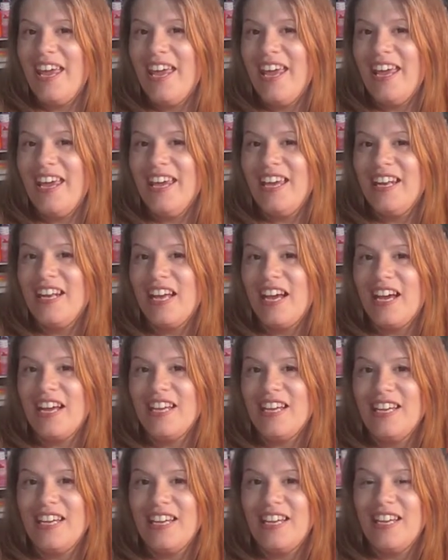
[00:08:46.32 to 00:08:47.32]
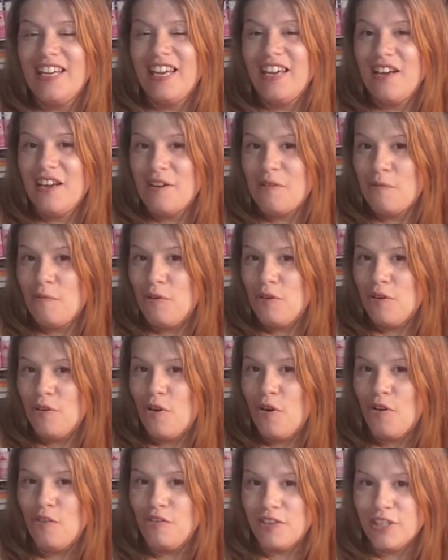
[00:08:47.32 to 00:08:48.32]
I will
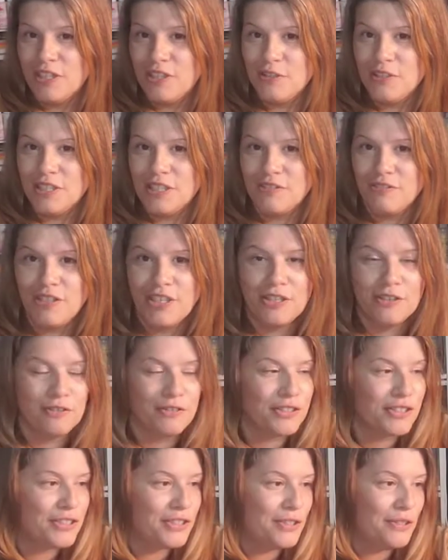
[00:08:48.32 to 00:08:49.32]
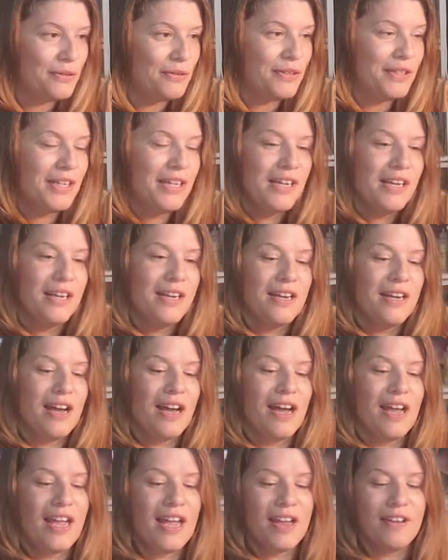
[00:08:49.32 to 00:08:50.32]
hopefully do this video soon.
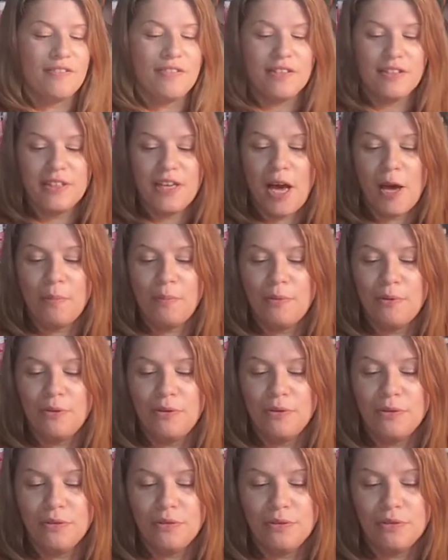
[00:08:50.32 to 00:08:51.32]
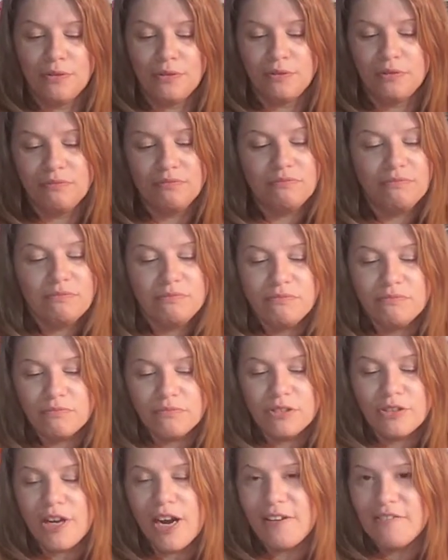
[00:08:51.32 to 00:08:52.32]
I have a couple
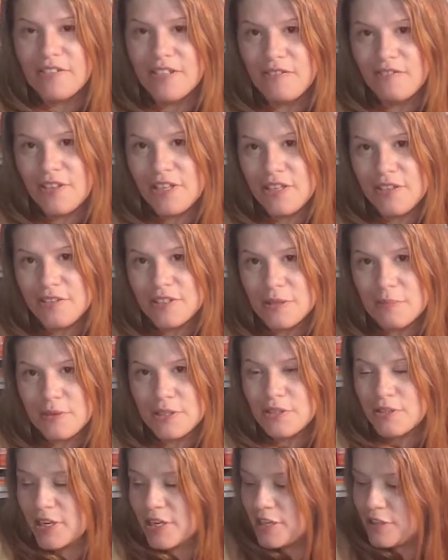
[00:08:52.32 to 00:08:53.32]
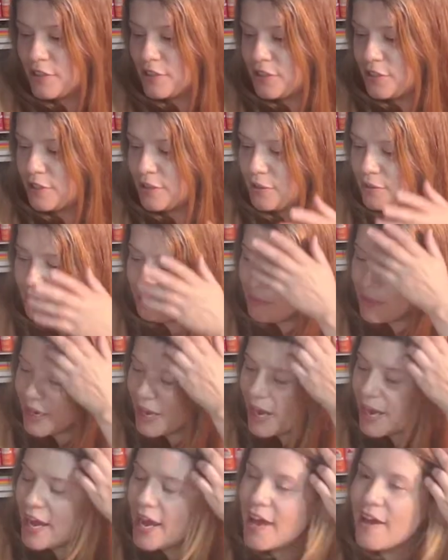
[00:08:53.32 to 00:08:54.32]
crafting videos I've been trying to do, but
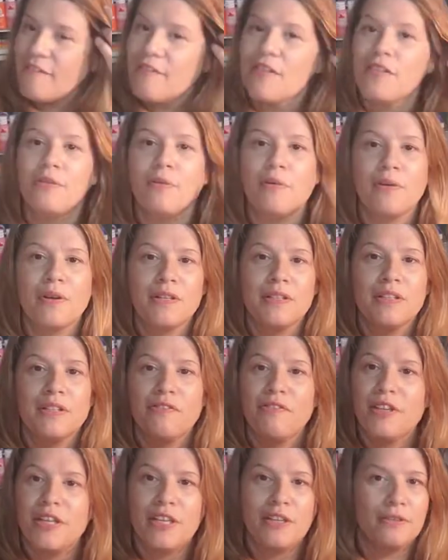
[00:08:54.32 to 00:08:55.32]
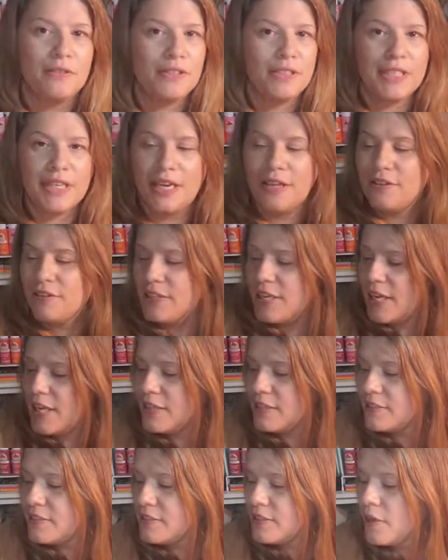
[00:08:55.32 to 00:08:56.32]
I haven't thrown the video together
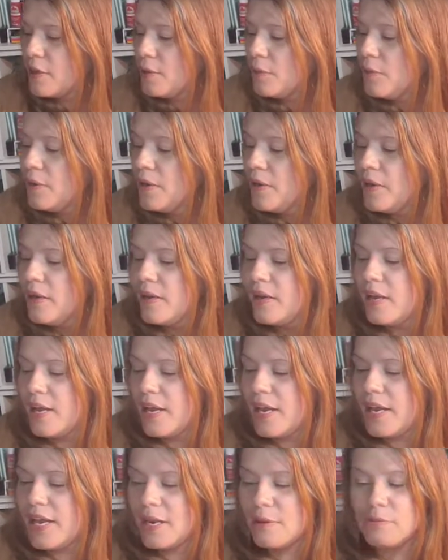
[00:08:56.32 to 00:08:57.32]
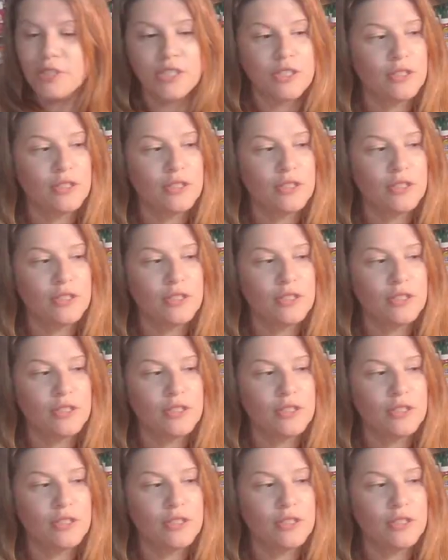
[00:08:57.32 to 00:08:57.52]
yet. So, and I